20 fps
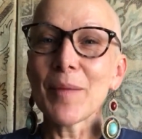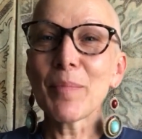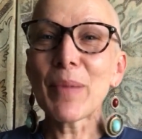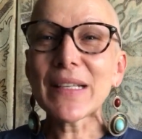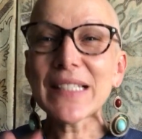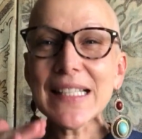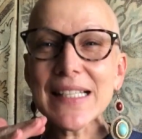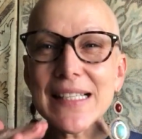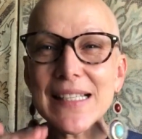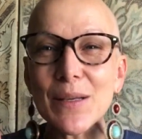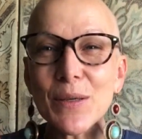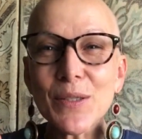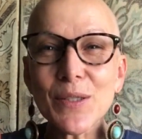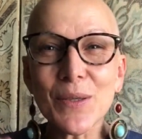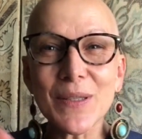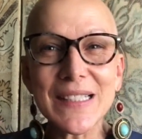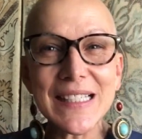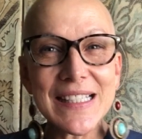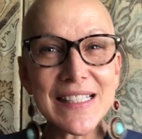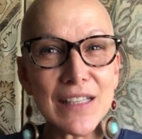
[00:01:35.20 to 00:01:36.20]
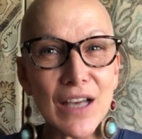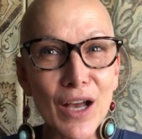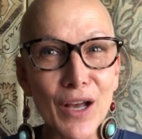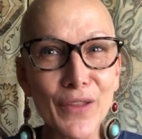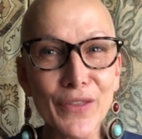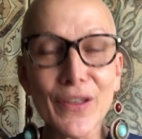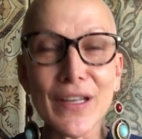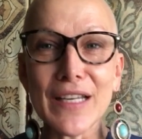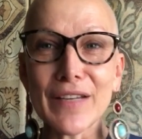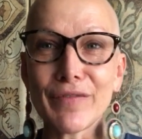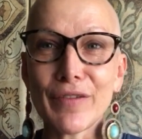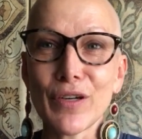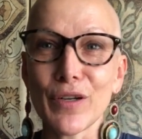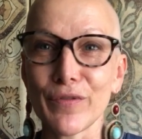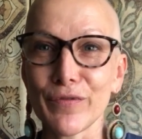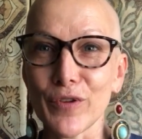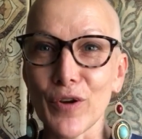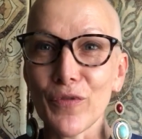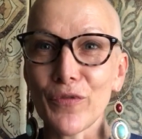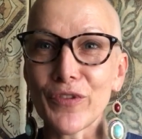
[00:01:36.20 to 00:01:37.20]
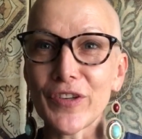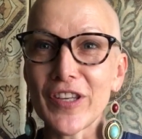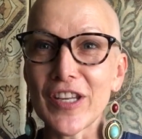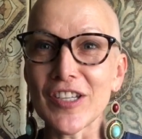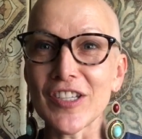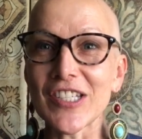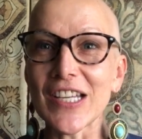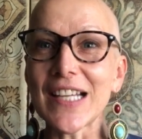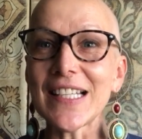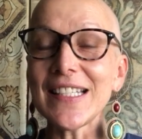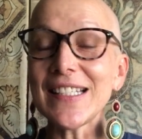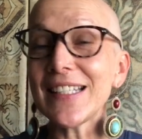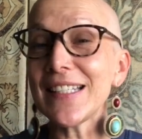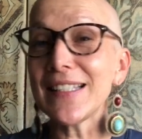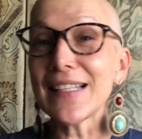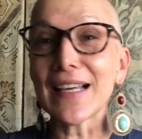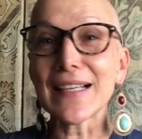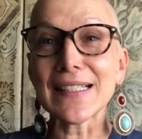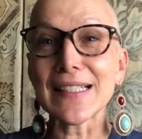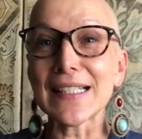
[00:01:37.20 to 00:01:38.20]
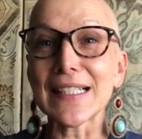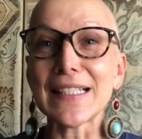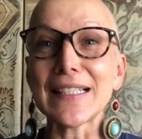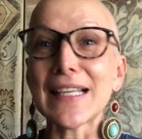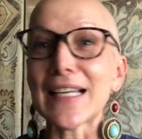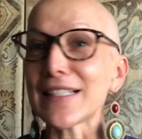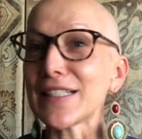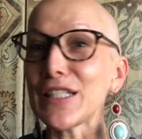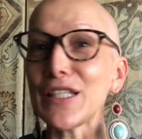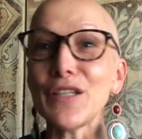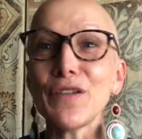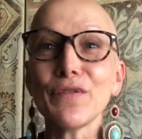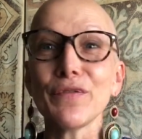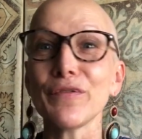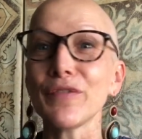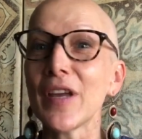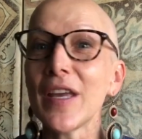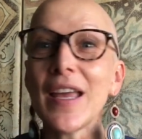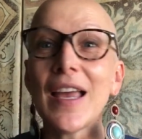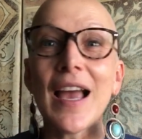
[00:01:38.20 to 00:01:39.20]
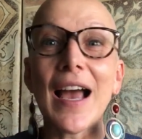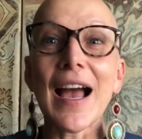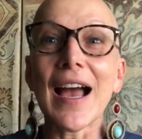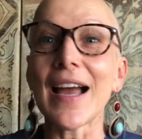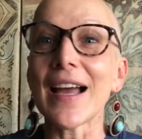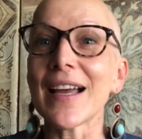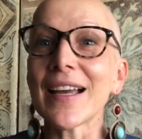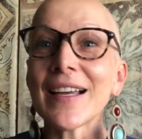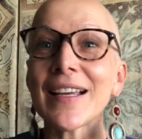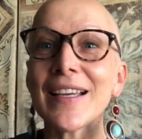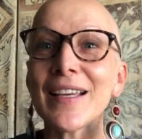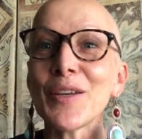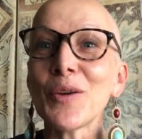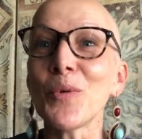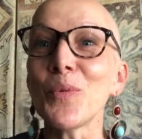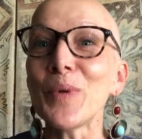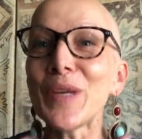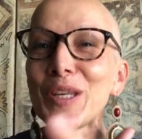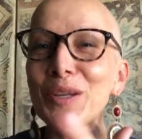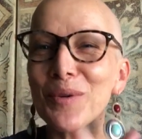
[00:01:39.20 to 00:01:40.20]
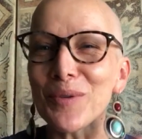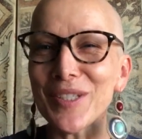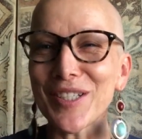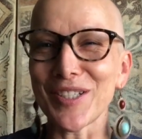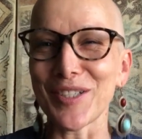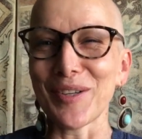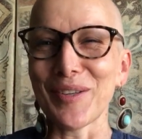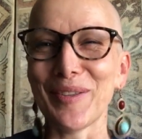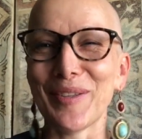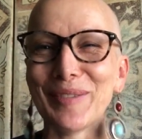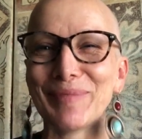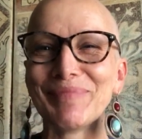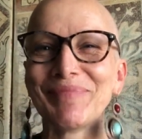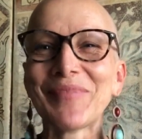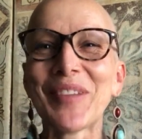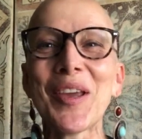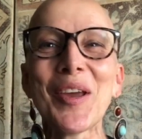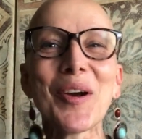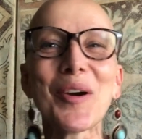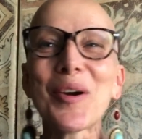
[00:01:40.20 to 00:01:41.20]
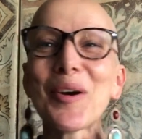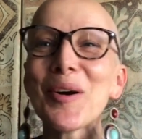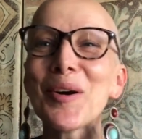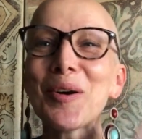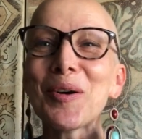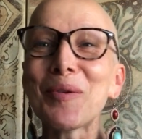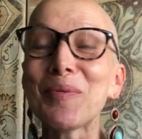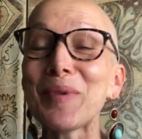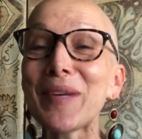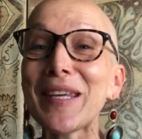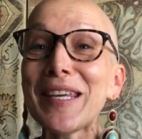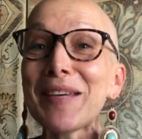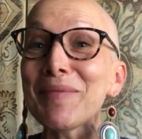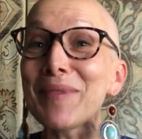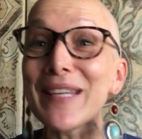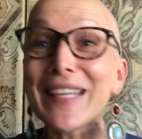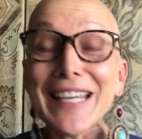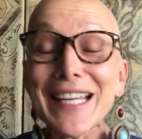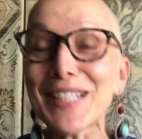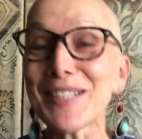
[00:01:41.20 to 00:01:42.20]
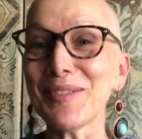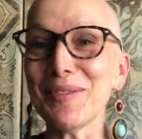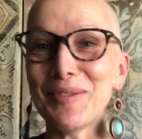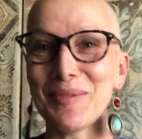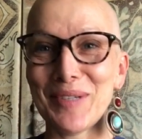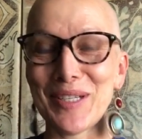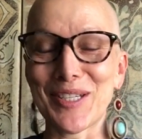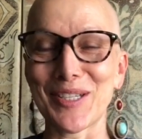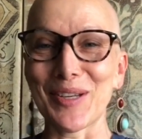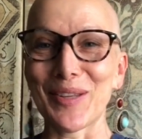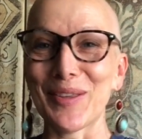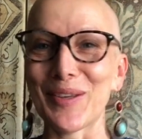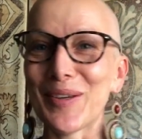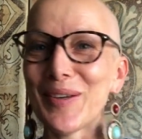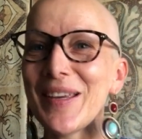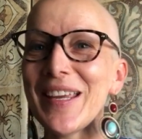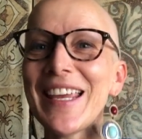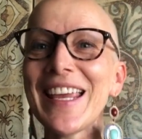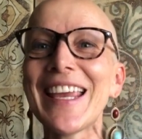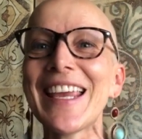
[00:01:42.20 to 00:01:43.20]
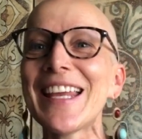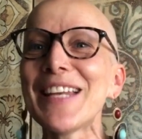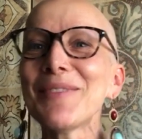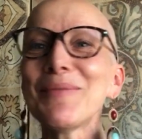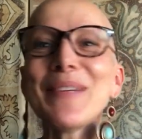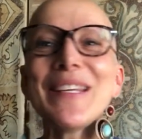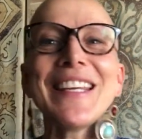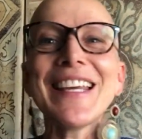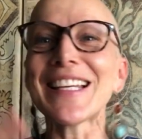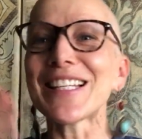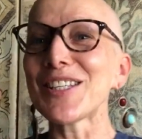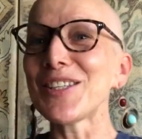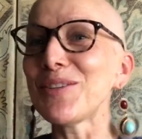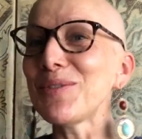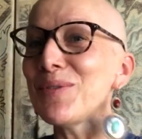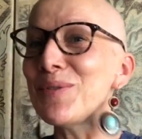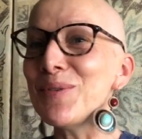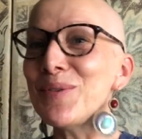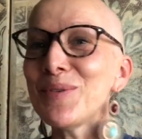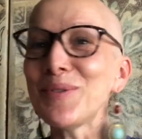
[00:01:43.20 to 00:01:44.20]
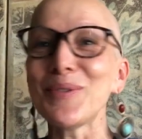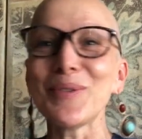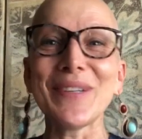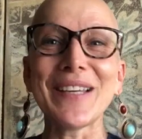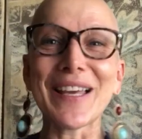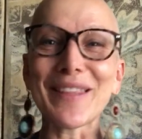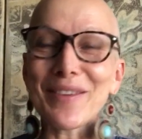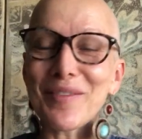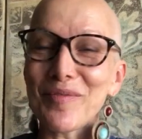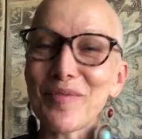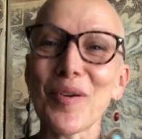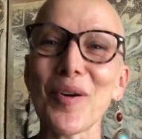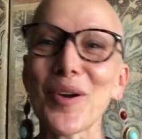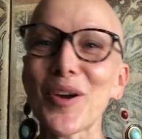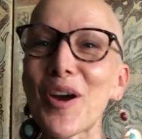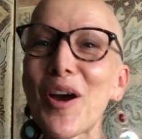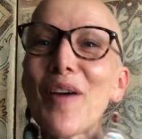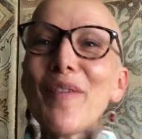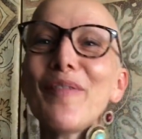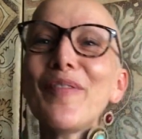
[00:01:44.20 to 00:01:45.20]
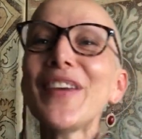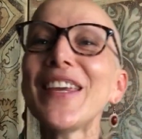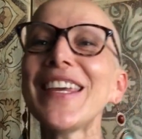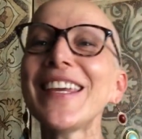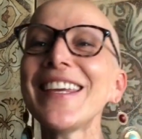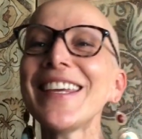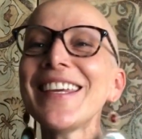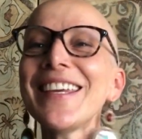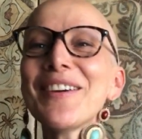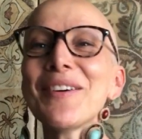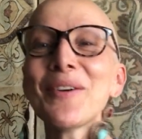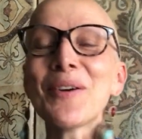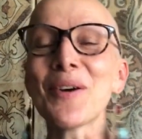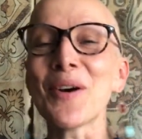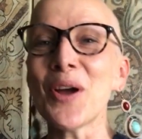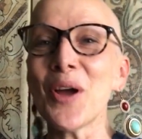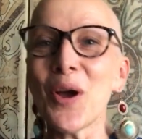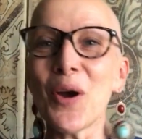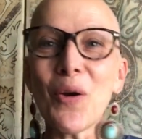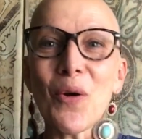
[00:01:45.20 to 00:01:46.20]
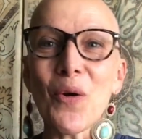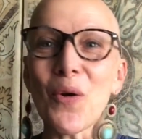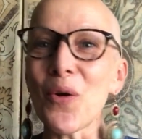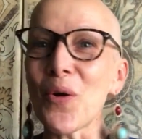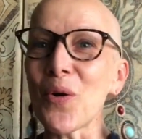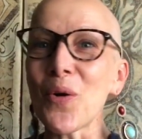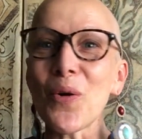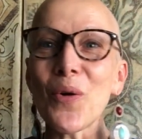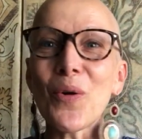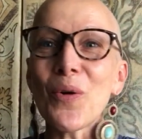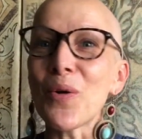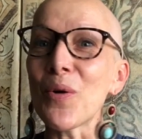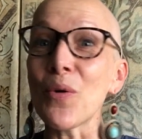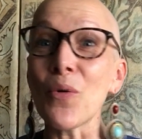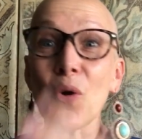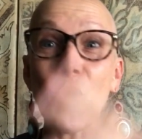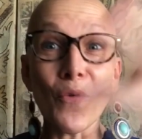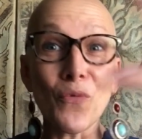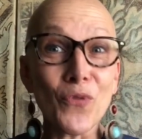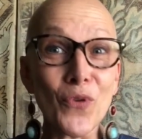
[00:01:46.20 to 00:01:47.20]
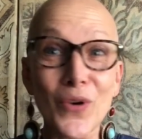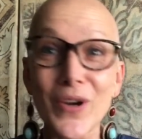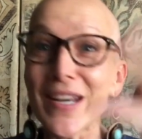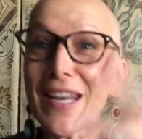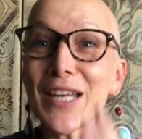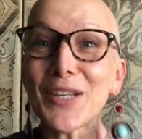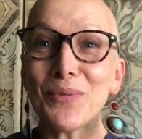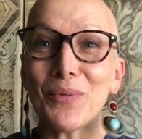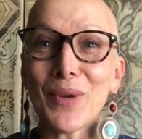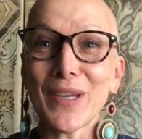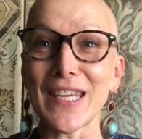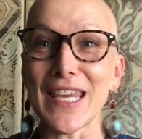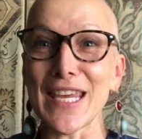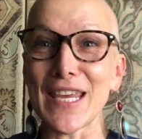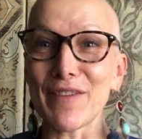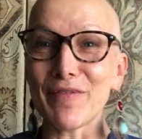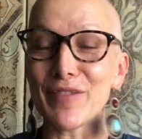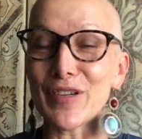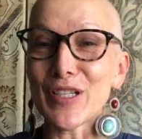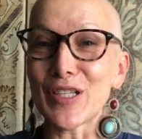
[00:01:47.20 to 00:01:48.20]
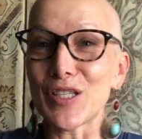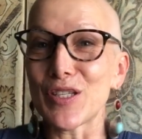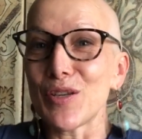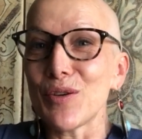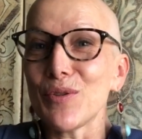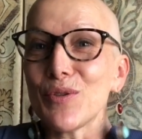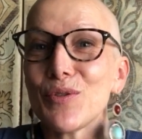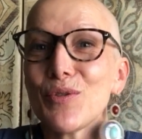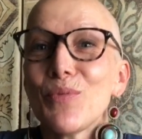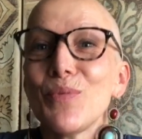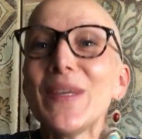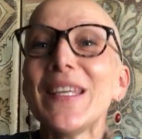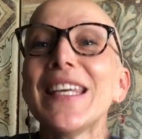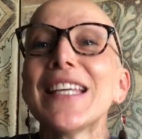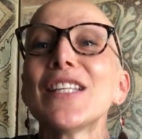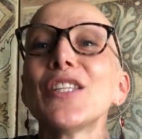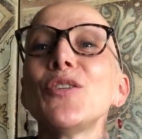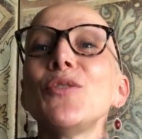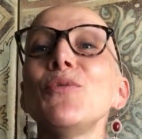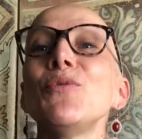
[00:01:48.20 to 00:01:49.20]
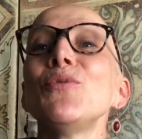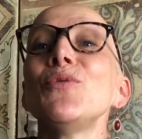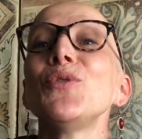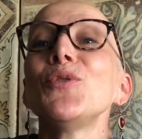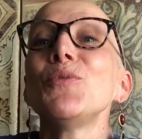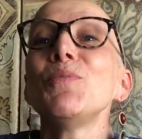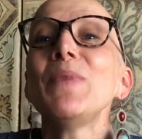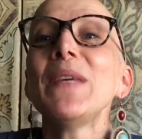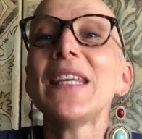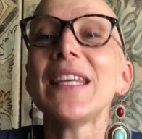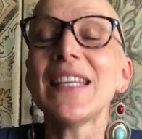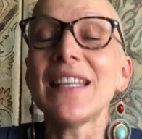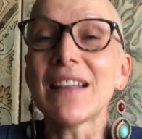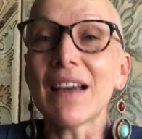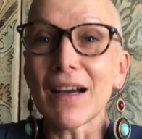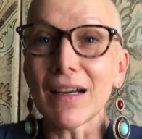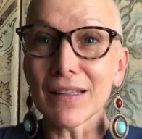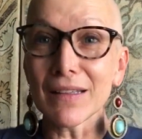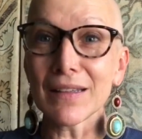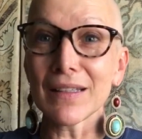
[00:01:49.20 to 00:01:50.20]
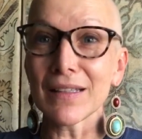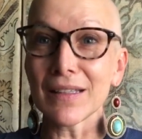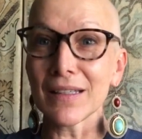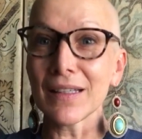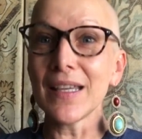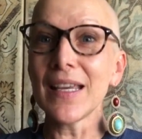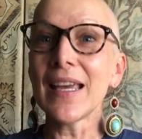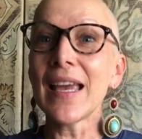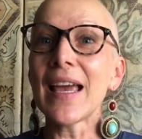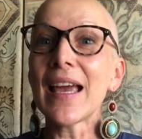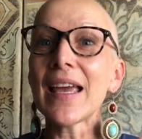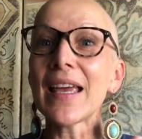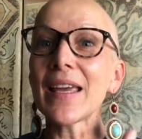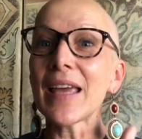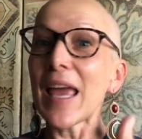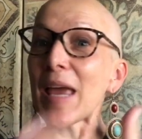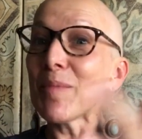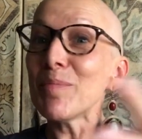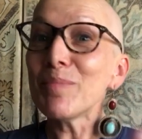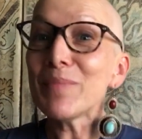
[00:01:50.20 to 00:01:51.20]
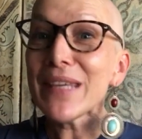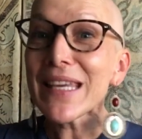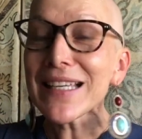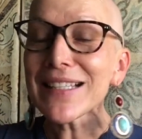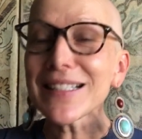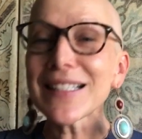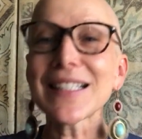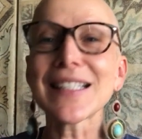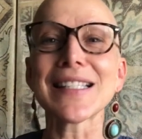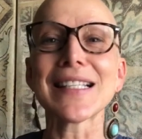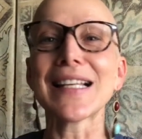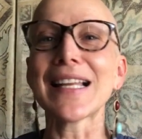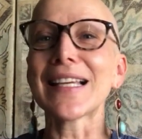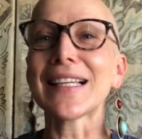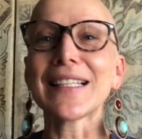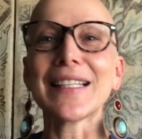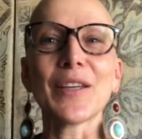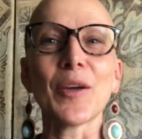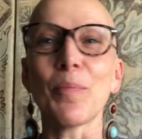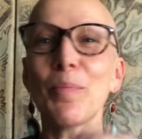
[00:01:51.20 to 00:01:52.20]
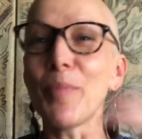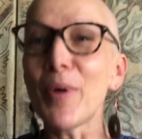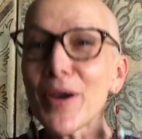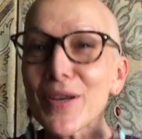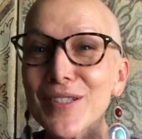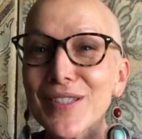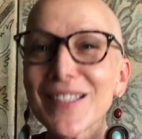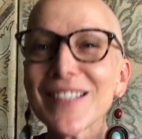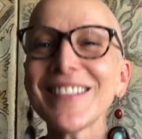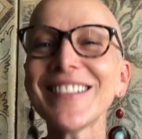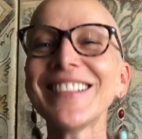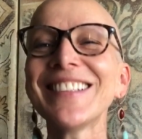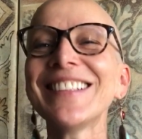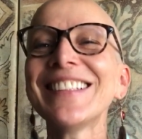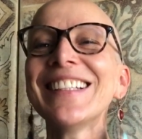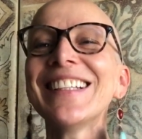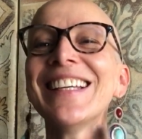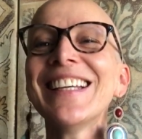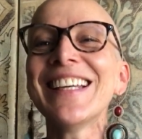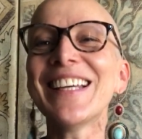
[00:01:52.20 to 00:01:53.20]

But it's also this other level of confidentiality that if we know each other, or we get to know each other, and we get to gather for coffee or for networking events, so we get to be in other ambience, like a personal,